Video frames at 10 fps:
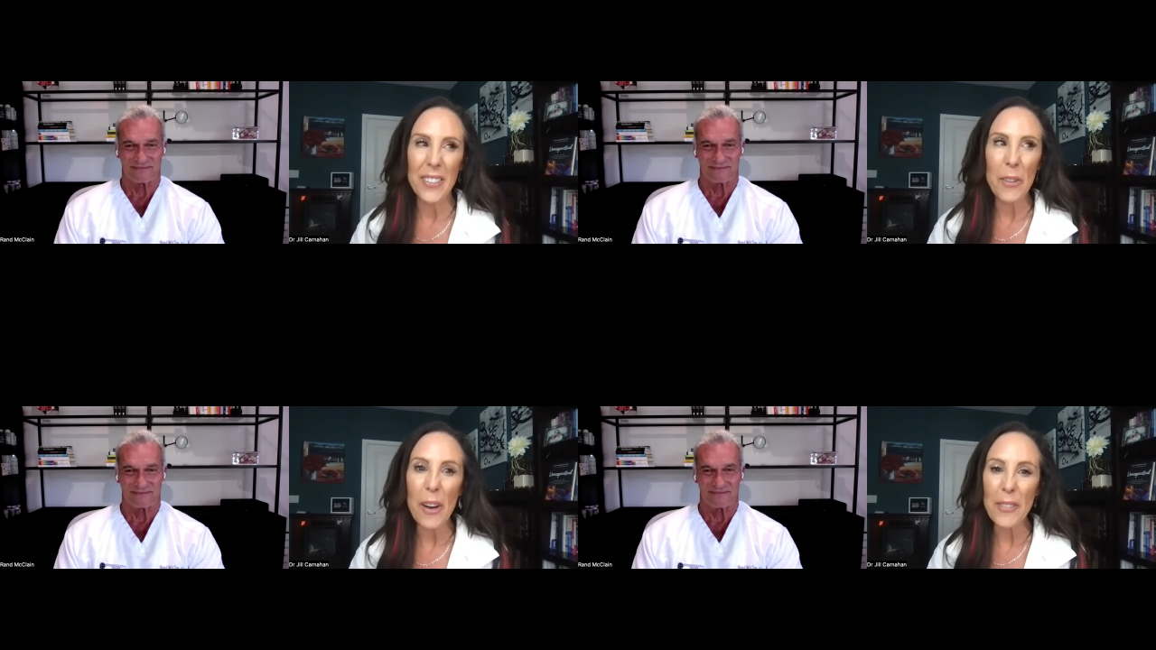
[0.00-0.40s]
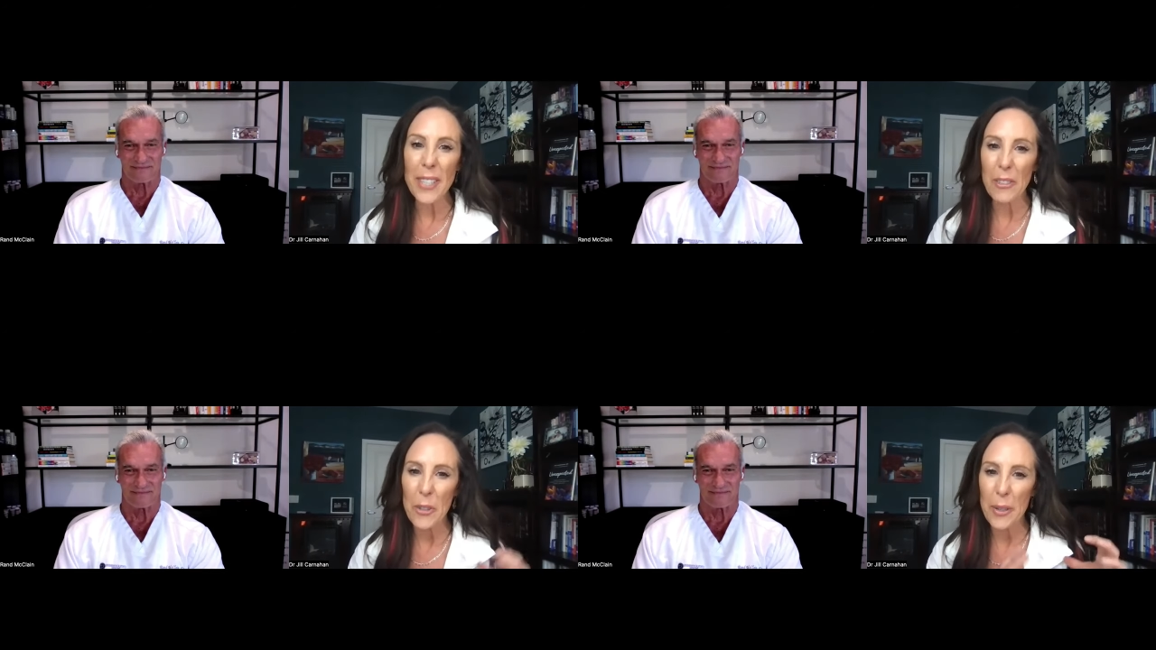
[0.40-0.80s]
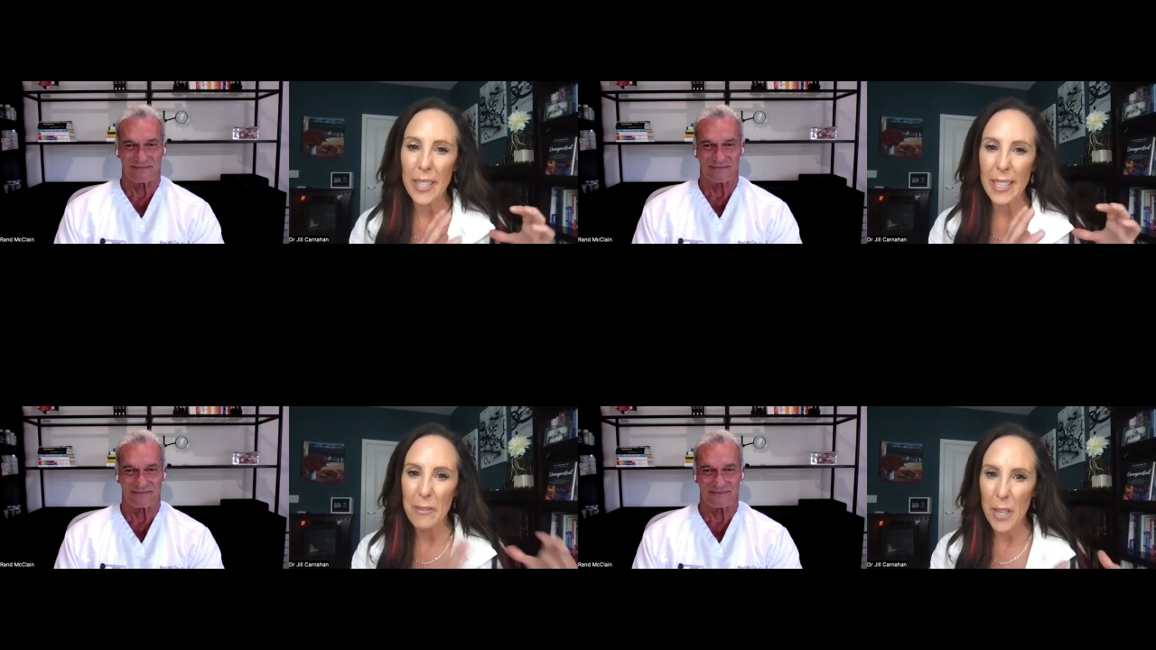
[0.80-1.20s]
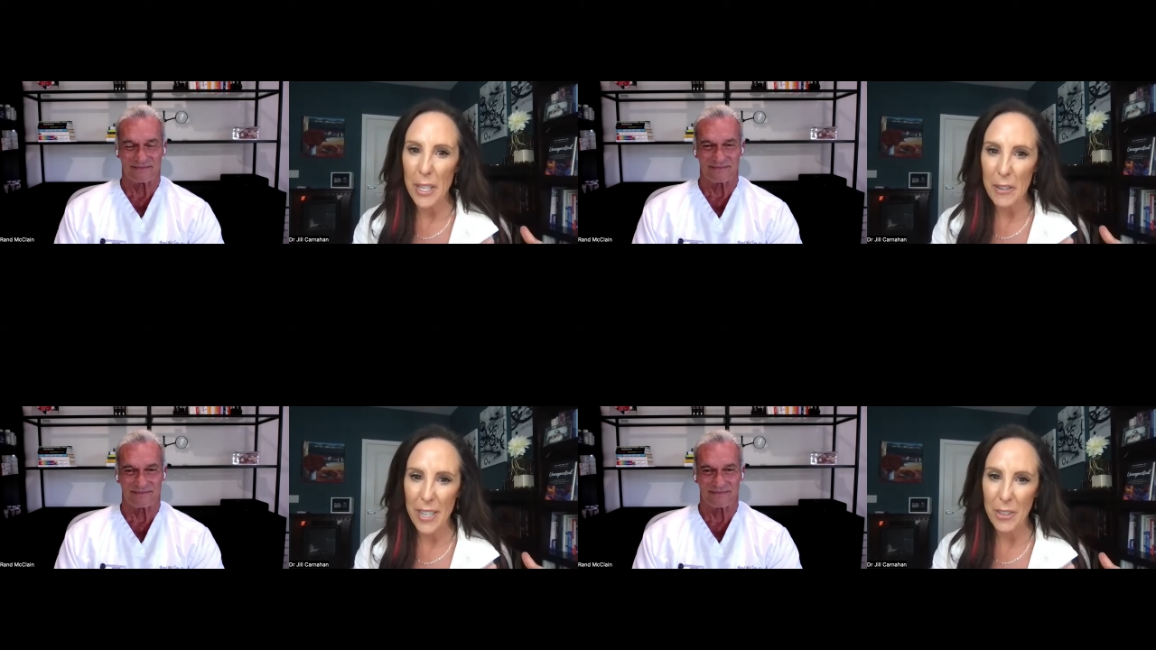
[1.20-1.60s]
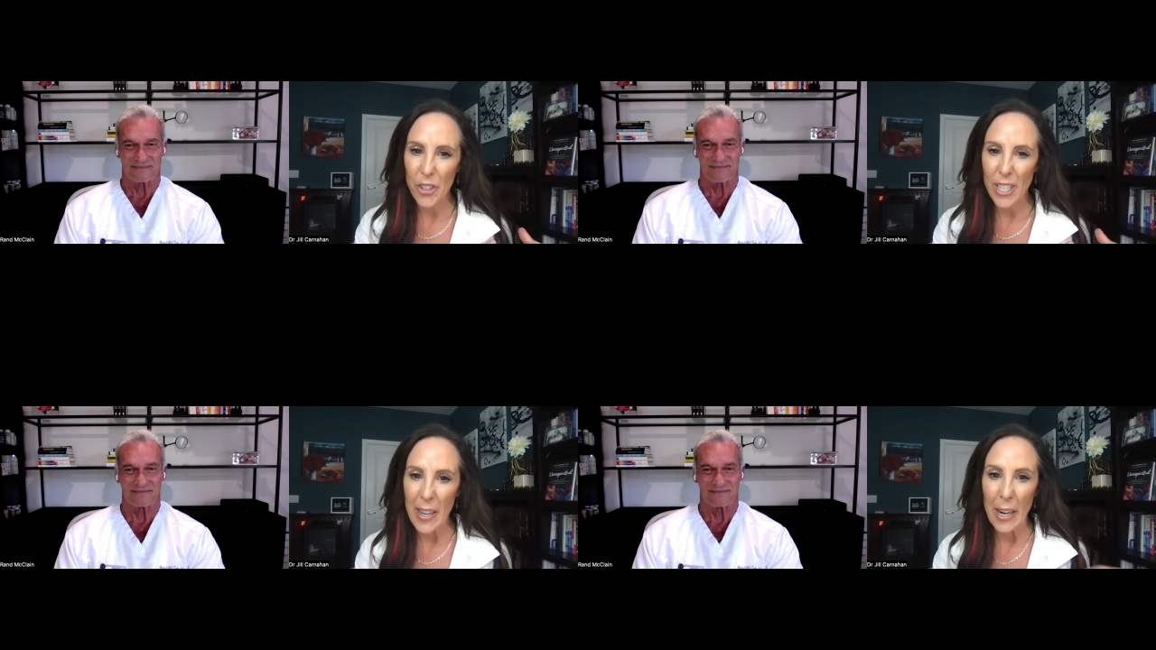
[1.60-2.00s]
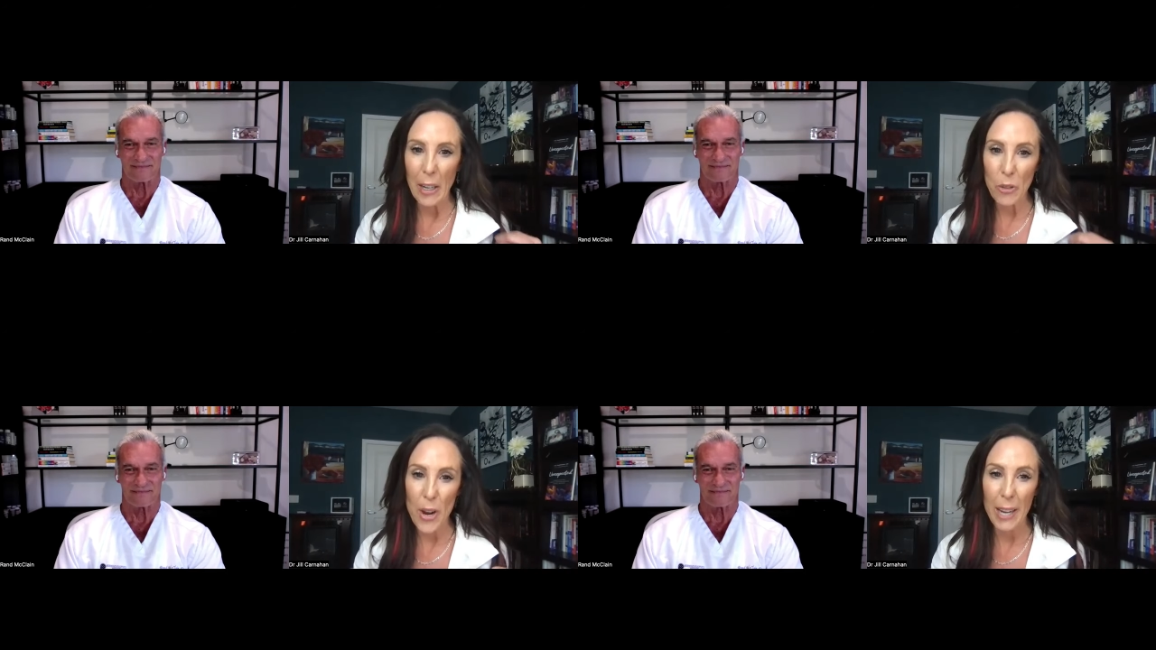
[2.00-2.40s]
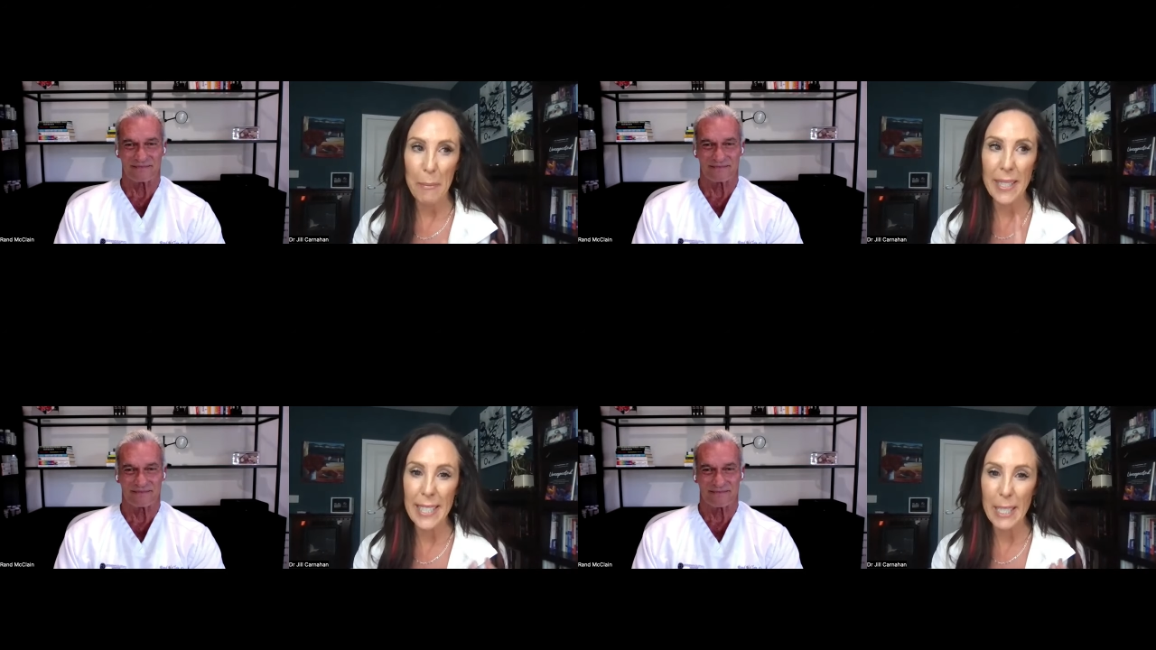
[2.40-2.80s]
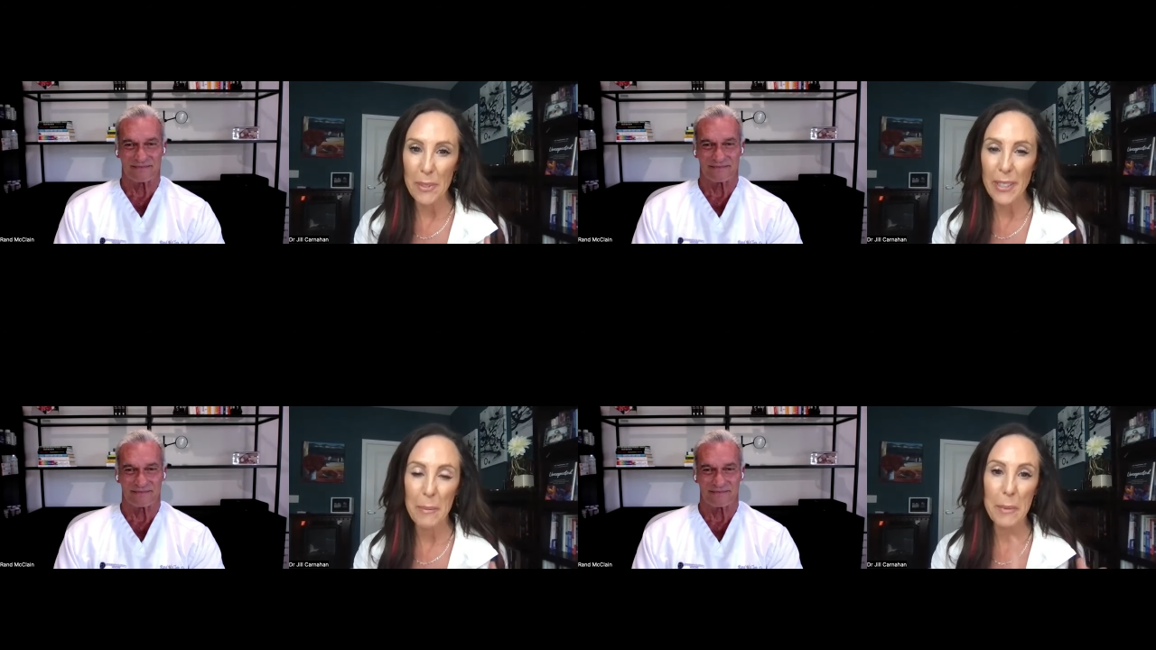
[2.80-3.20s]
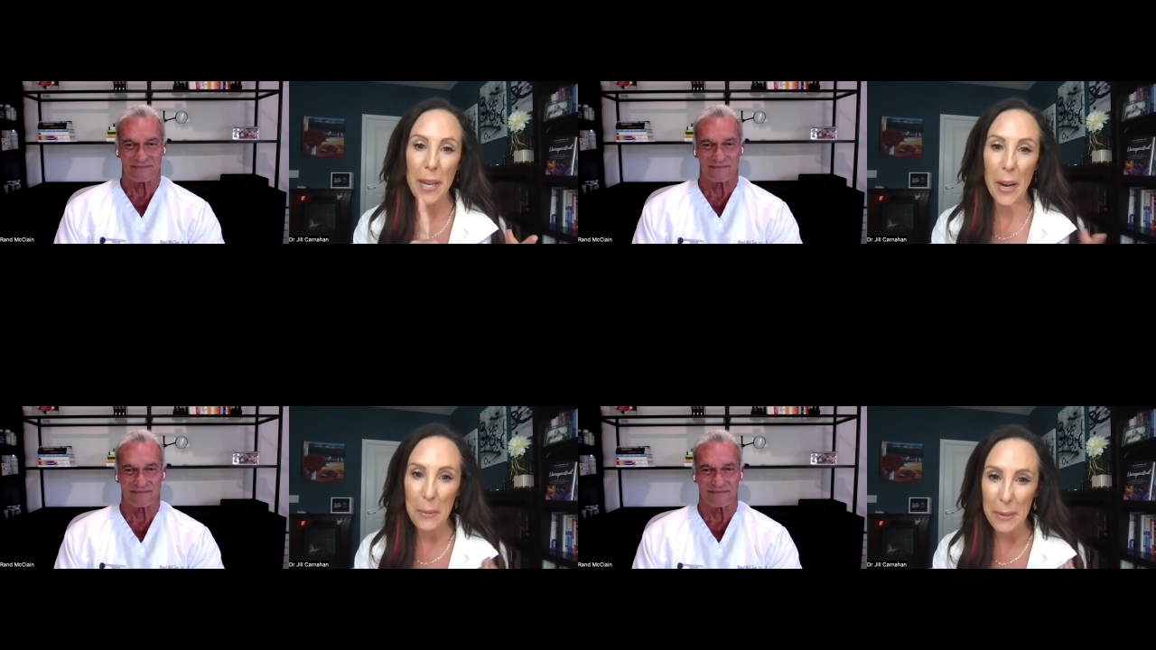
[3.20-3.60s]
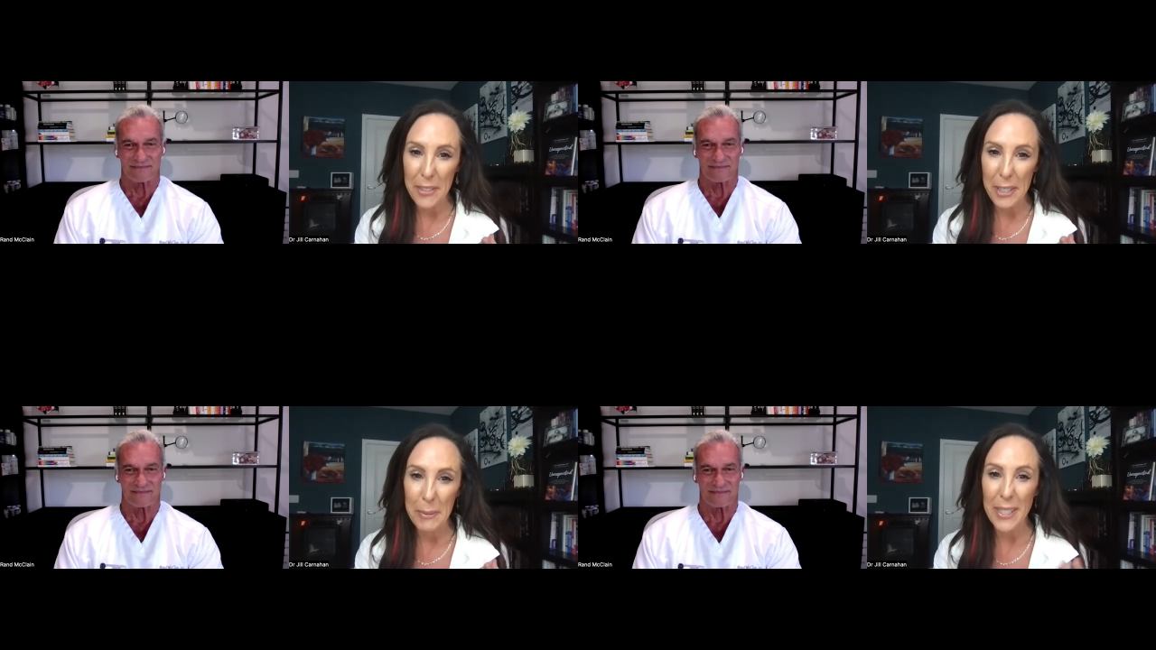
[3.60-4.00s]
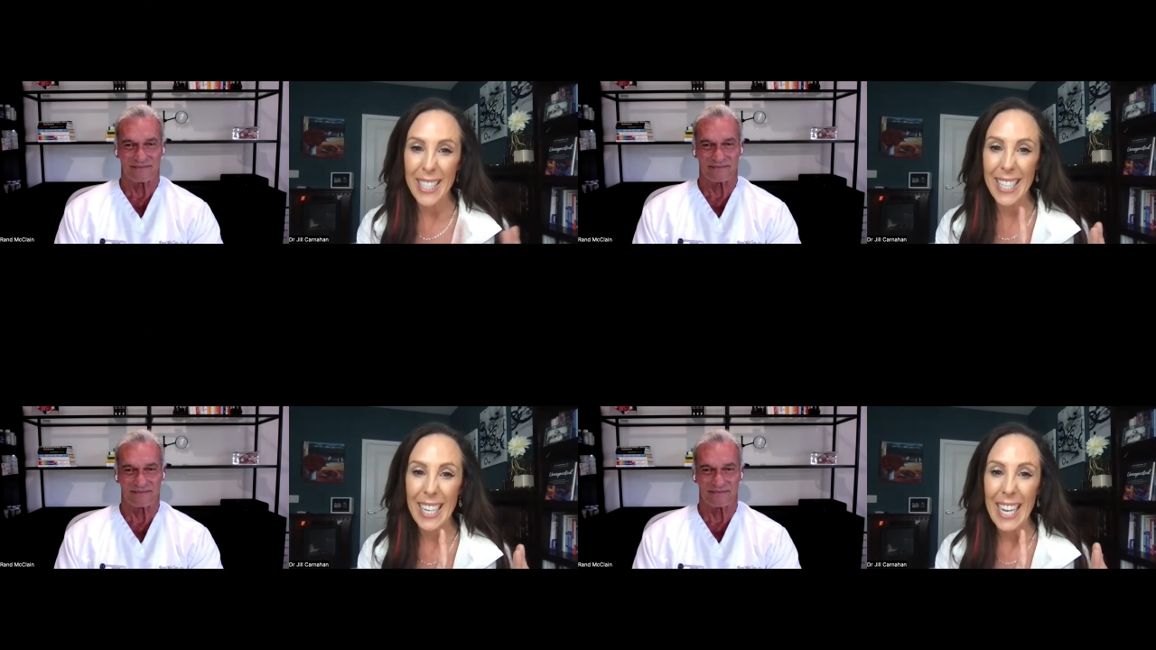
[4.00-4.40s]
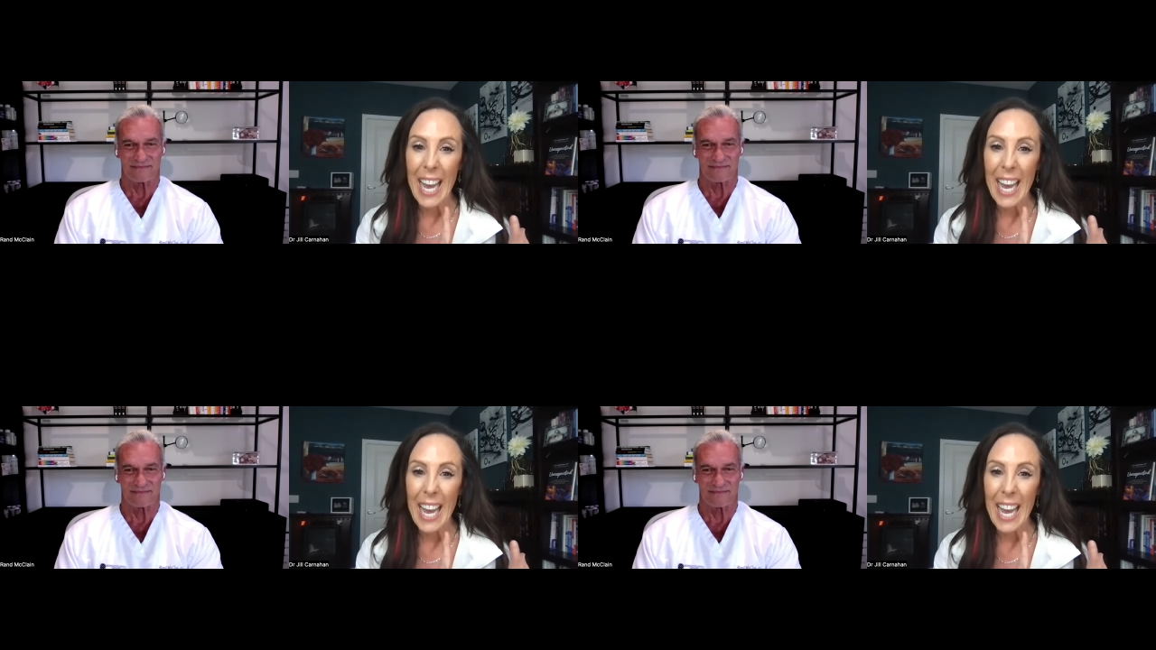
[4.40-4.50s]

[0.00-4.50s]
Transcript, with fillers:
Speaker 1: So often I'll do an intervention and then I'll track my deep sleep and my heart rate variability